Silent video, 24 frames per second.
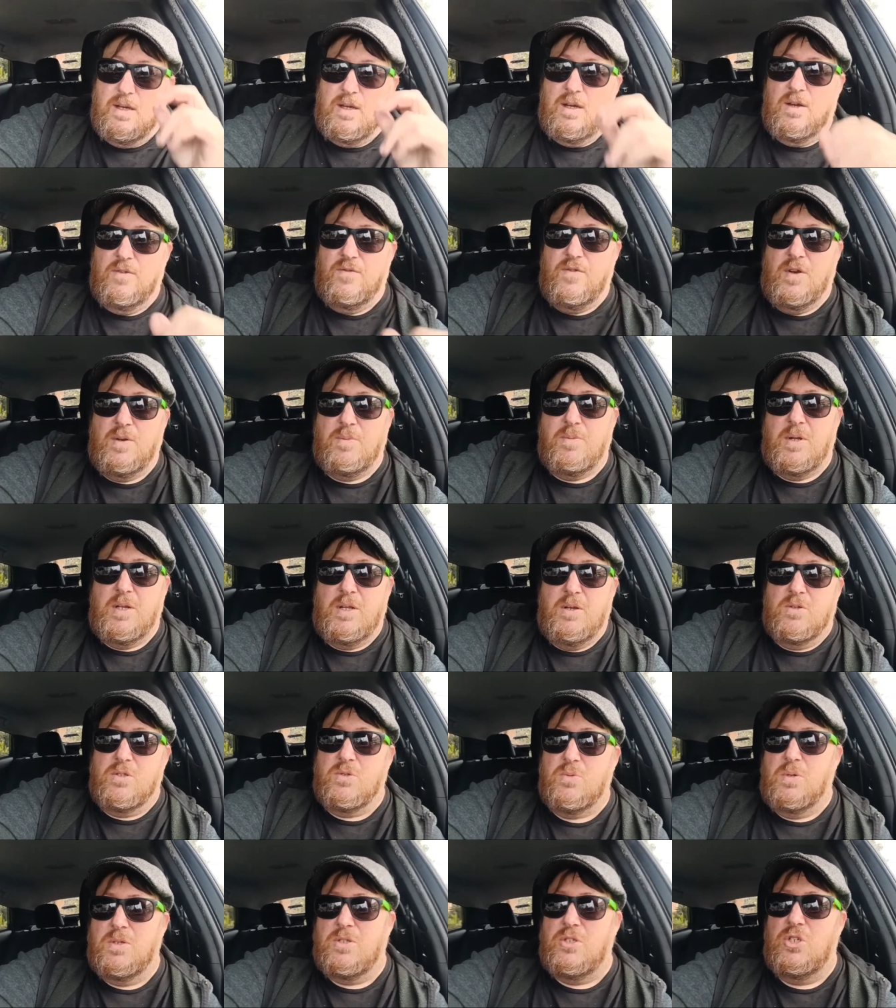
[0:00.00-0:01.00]
Uh, if anybody
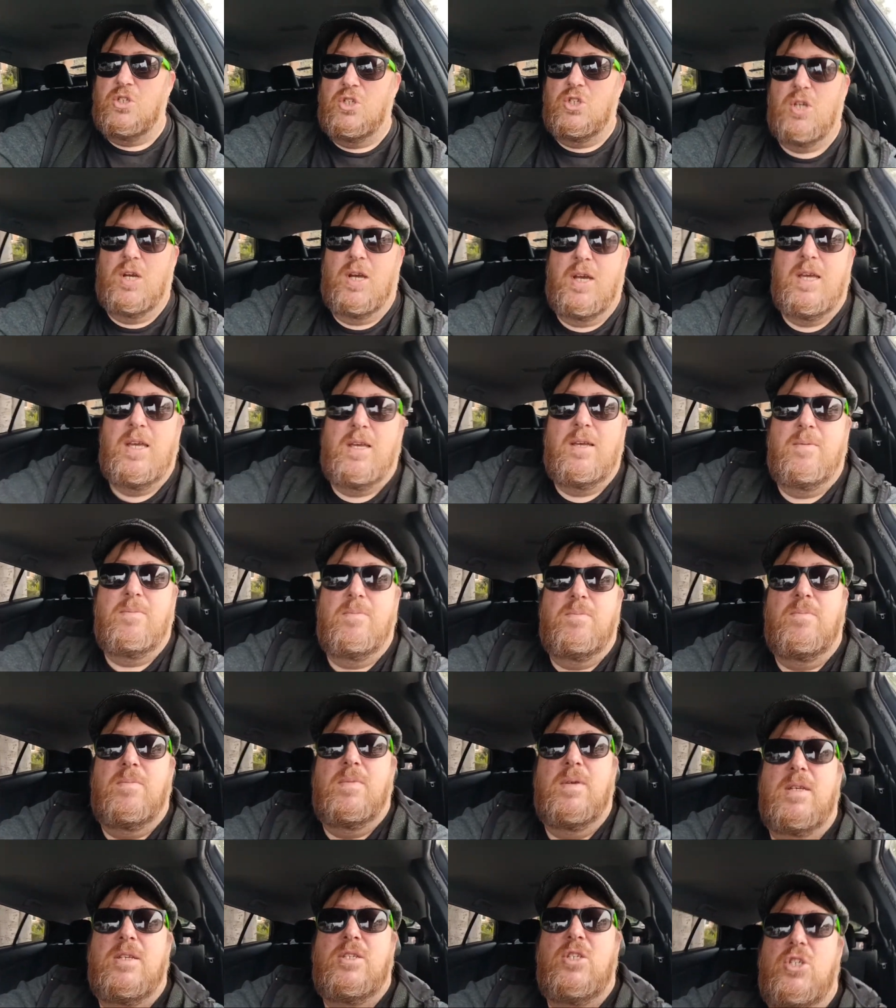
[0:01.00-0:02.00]
else wants to
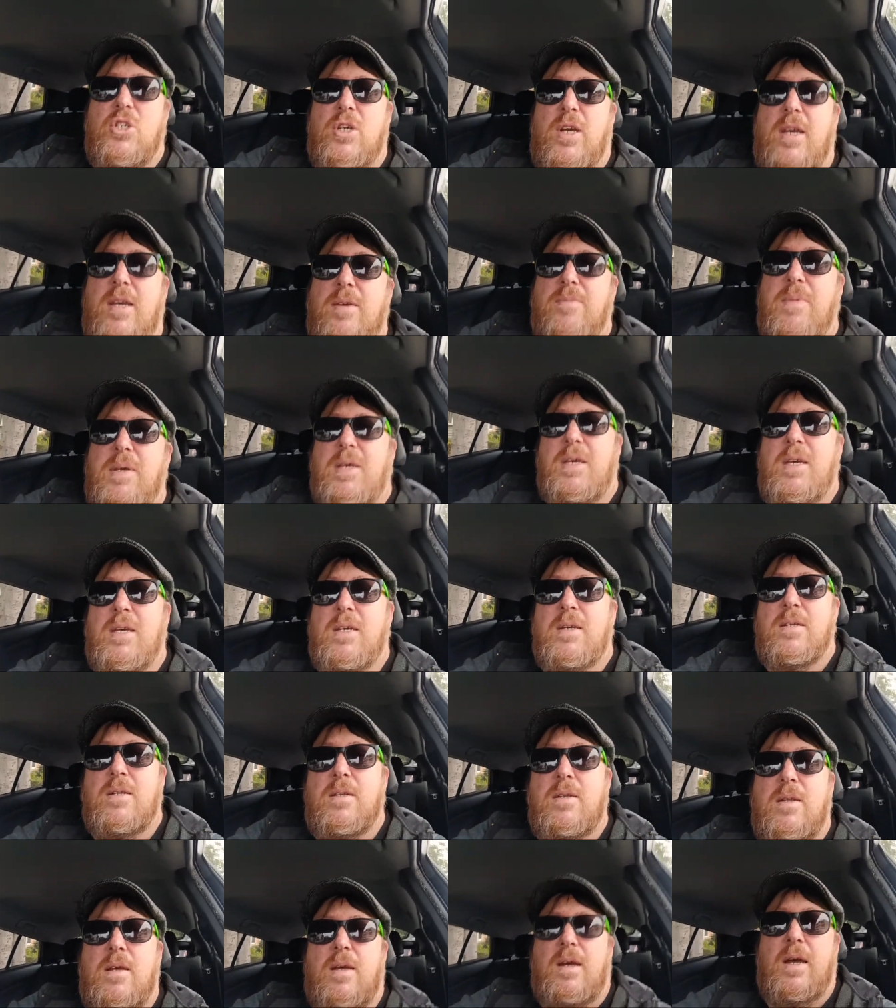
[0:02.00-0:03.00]
chime chime
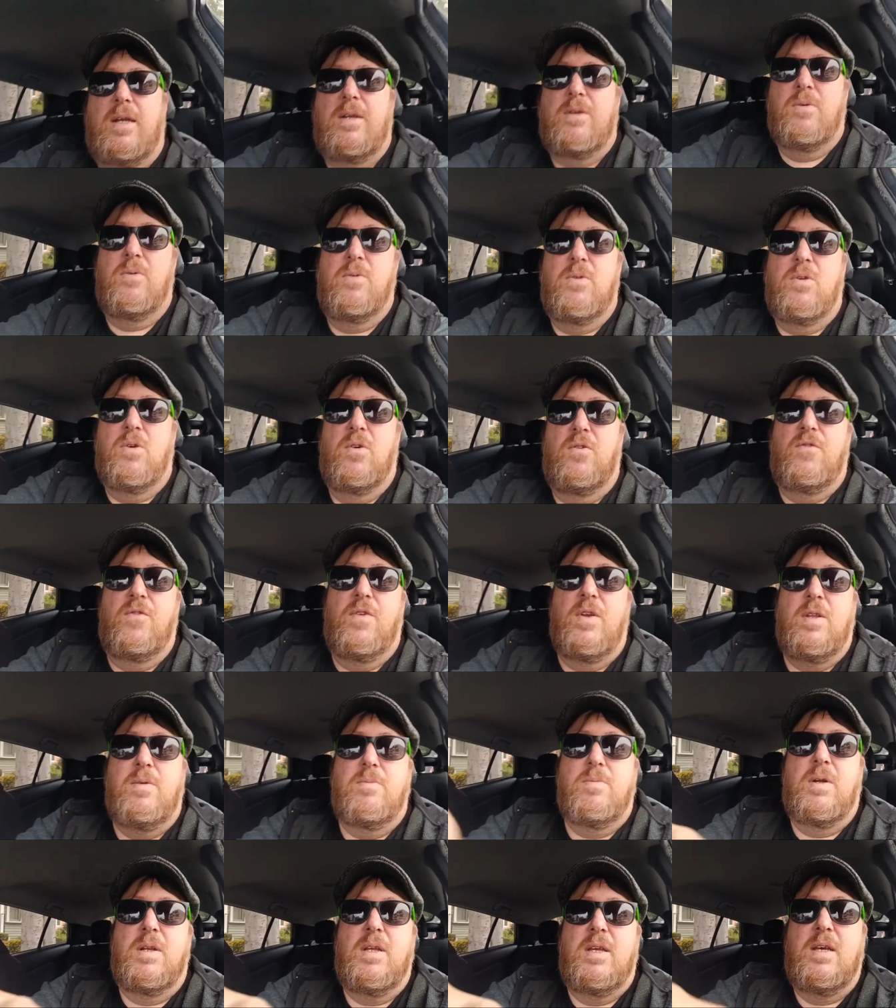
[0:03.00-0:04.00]
in, I don't know if
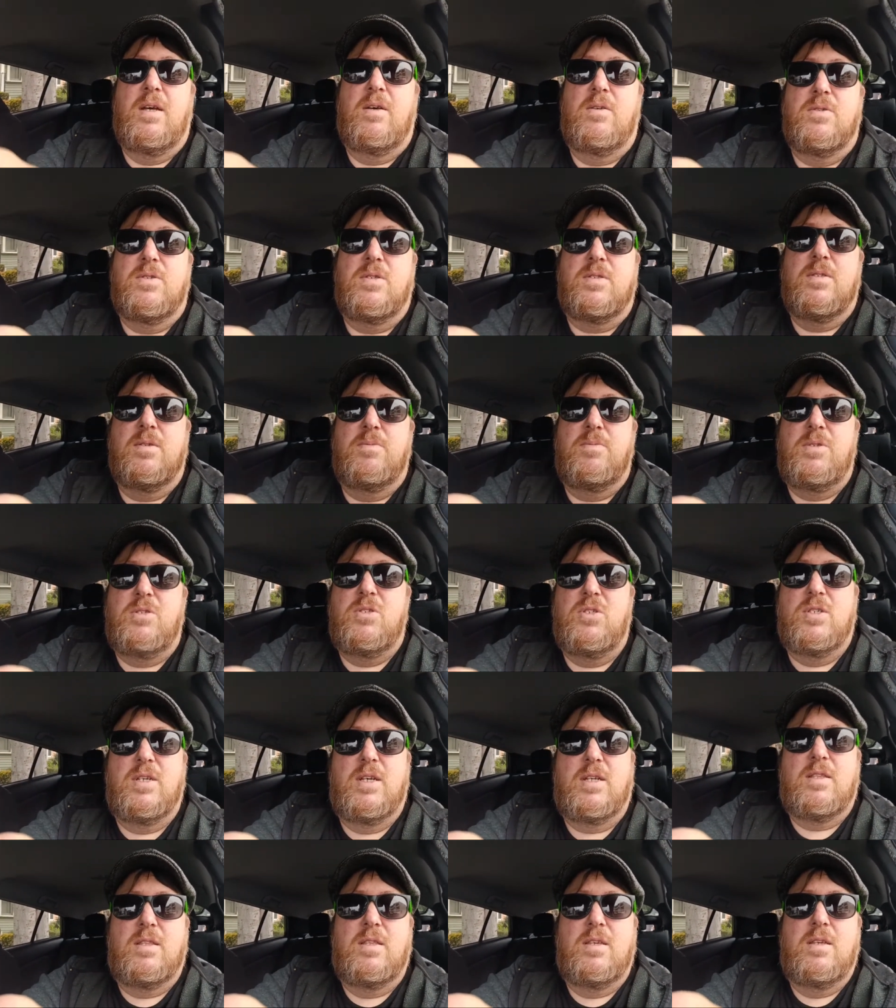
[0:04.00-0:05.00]
anybody else. Let me
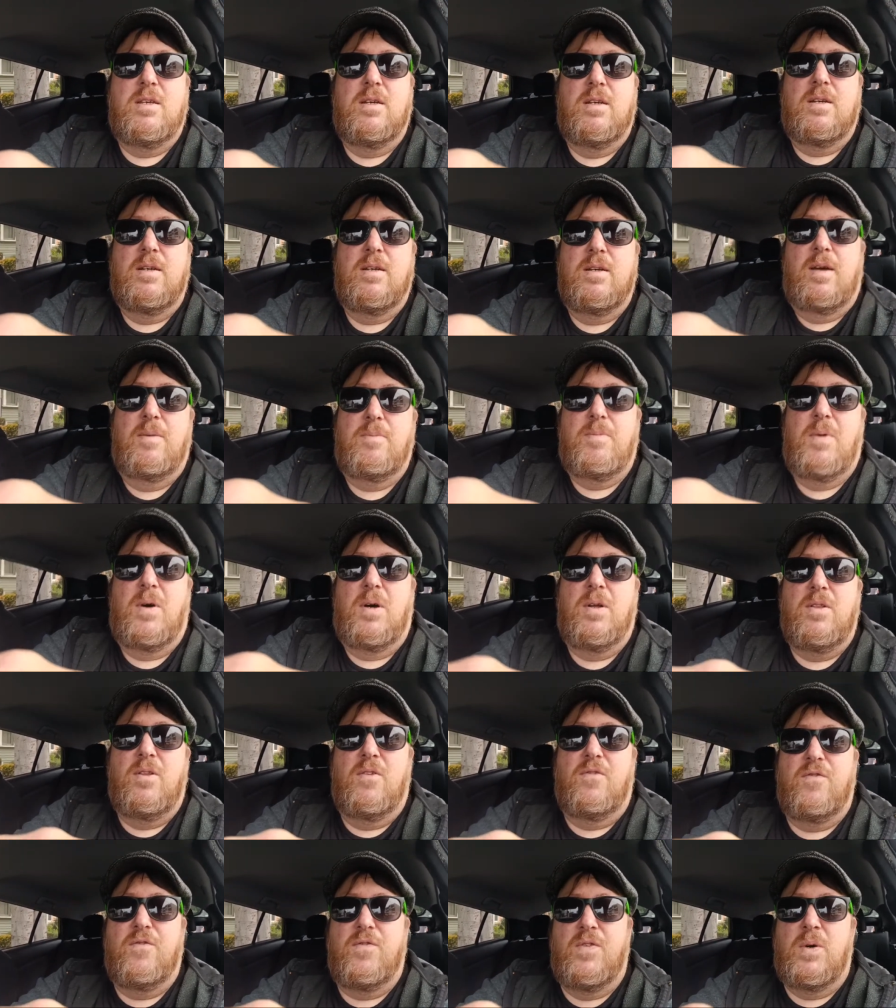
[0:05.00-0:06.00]
check the. Uh, I'm on
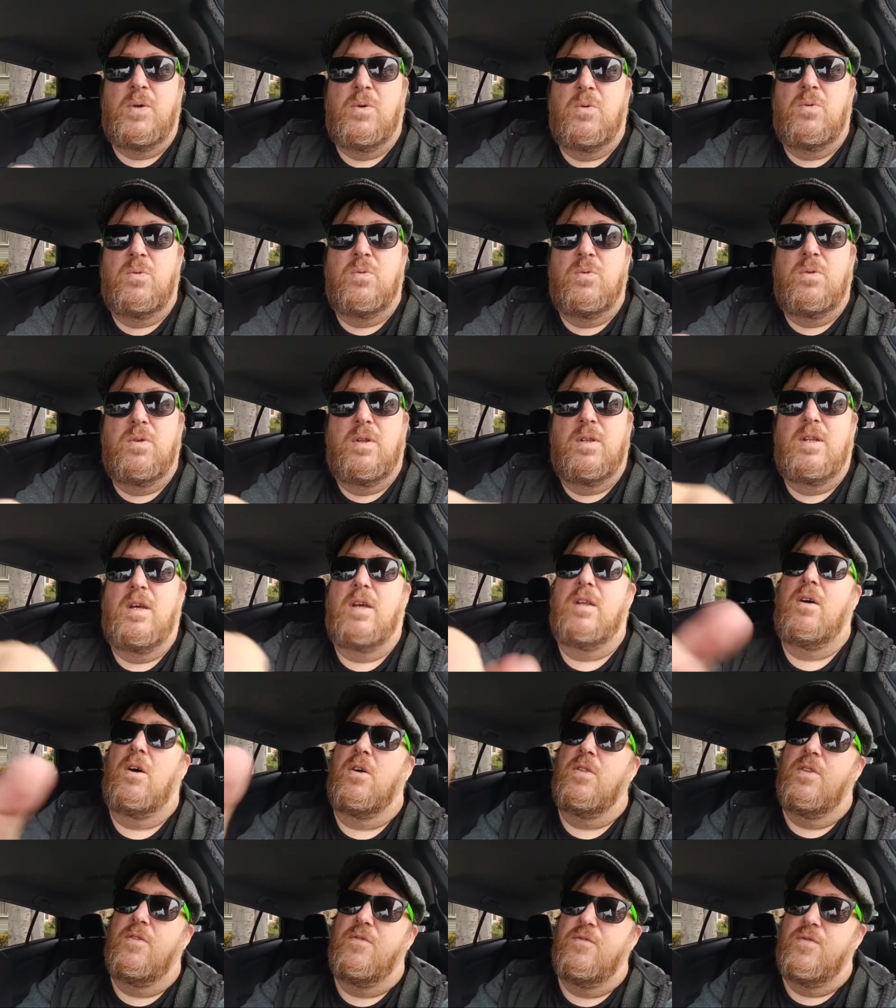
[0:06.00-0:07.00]
the phone, not
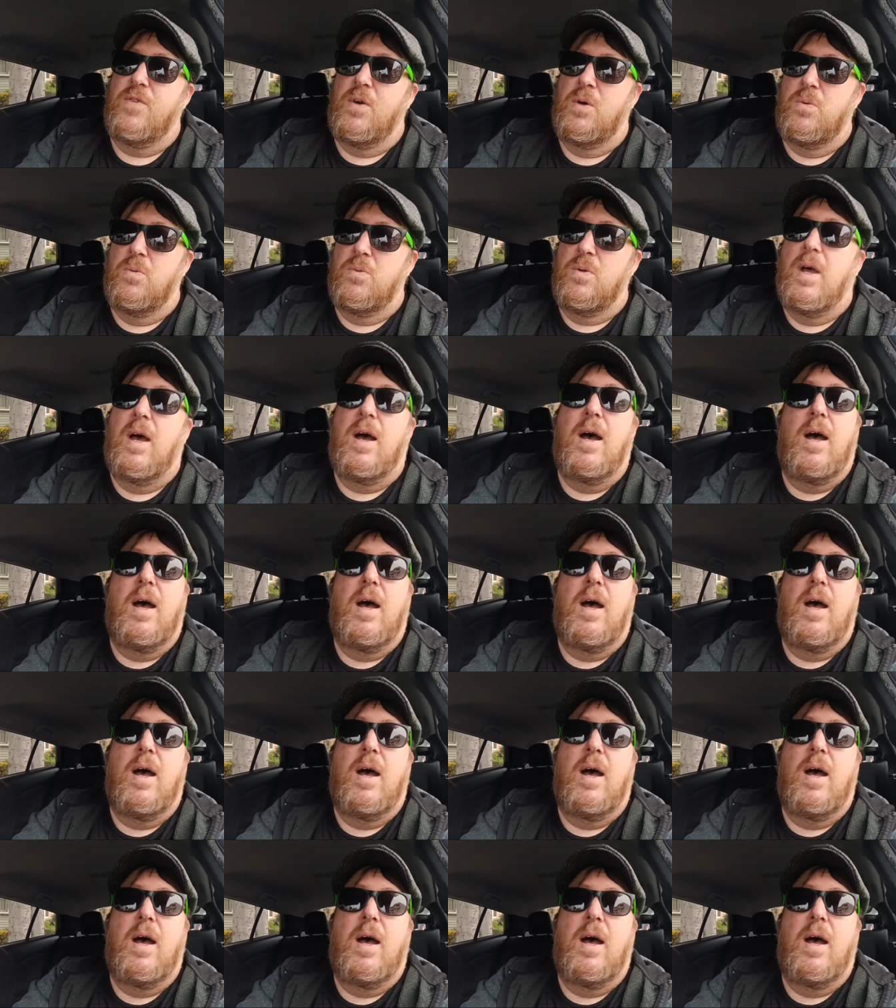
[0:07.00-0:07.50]
on the phone.